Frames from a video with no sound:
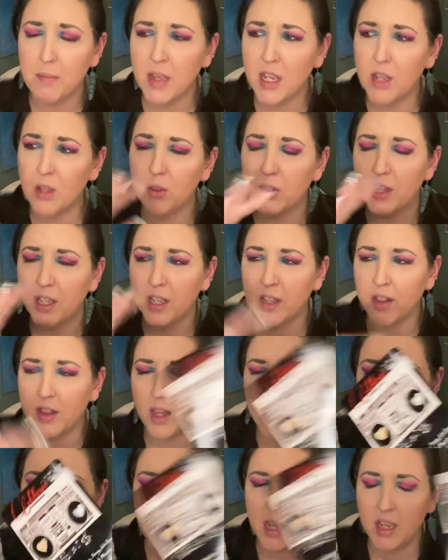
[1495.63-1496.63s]
make you think of
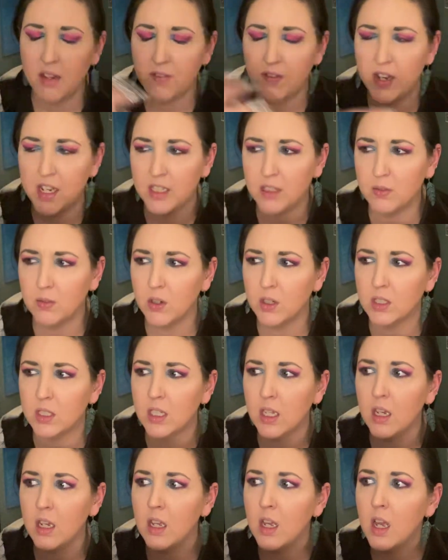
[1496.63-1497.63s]
them and vice
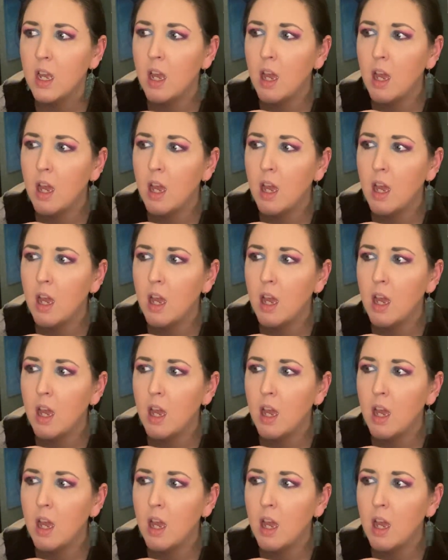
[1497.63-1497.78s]
versa.